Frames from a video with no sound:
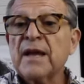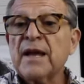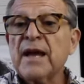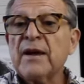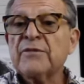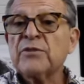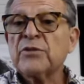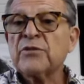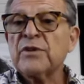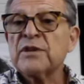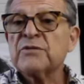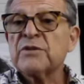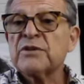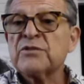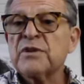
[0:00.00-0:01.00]
After 3
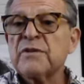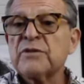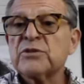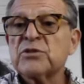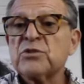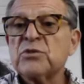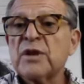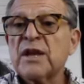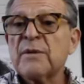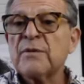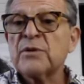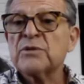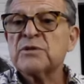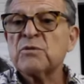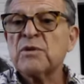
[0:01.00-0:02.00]
retrievals, 2
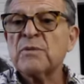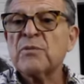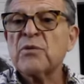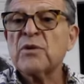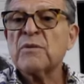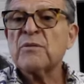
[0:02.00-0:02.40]
chemicals, and 1 poor